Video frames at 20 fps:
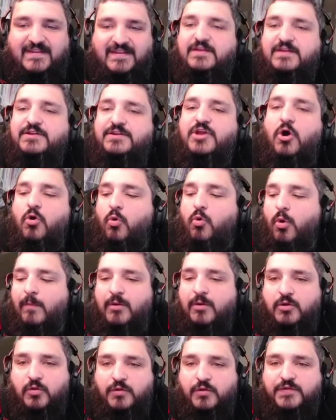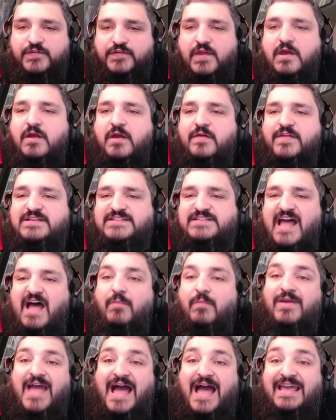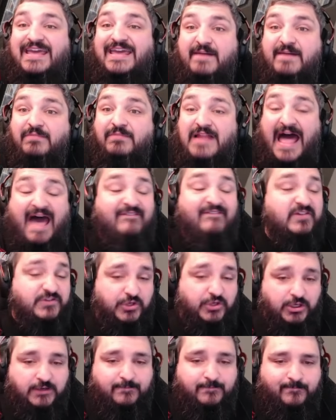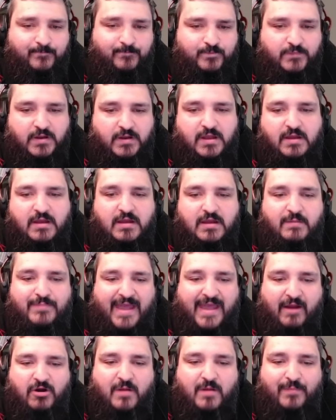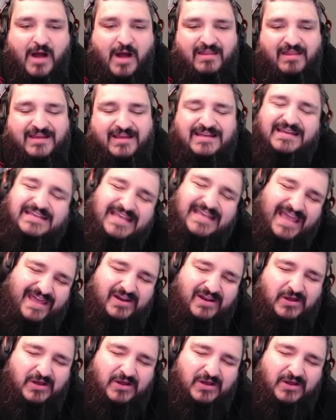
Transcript: No orbicals. This time we got Kim Lavender. Parabolic again.